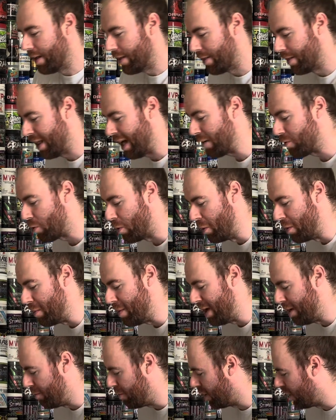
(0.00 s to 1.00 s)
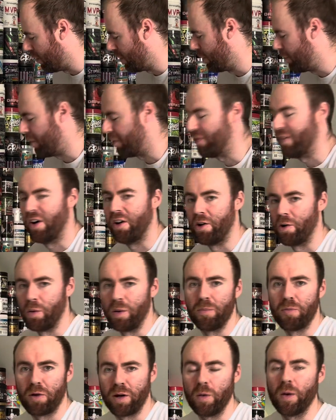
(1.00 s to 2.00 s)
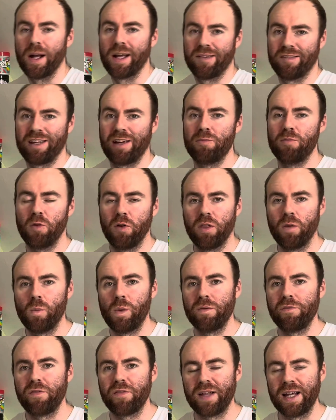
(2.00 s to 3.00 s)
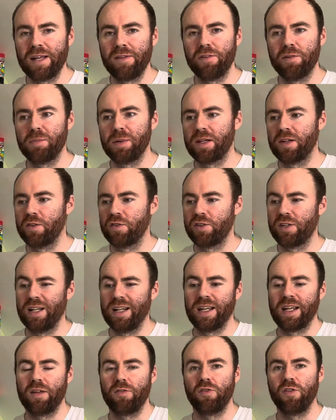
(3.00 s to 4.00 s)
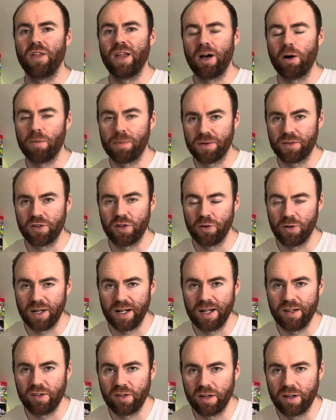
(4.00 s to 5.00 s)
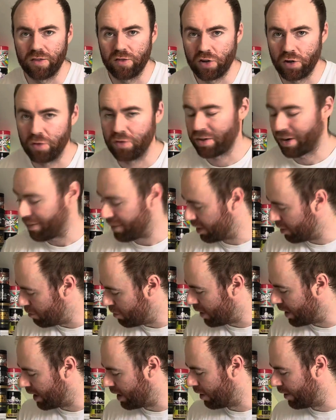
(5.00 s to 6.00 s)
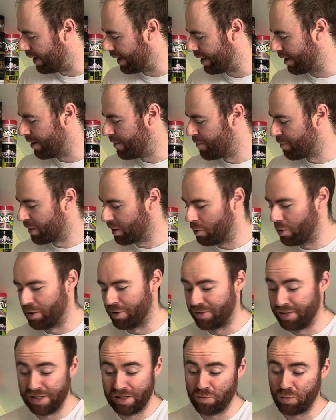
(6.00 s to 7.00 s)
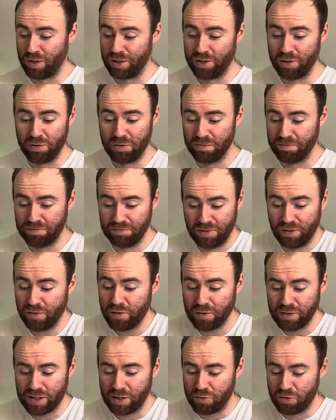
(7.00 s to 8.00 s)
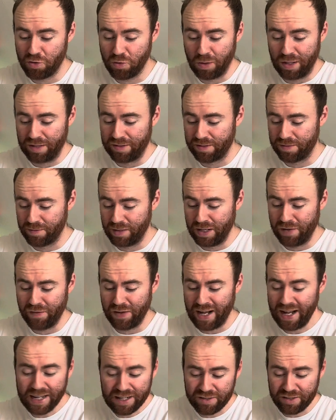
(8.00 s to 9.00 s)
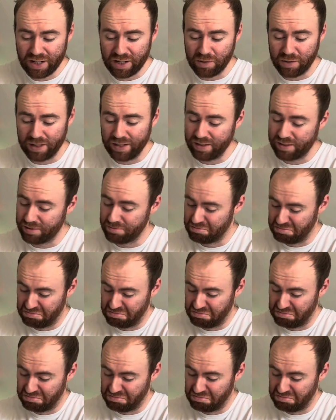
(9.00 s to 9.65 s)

That's what we mean by we prefer it when pre-workouts have more than one flavour, because then it gives you that opportunity to choose something you might like. Whereas this one, you've got no choice. And if you hate cherries...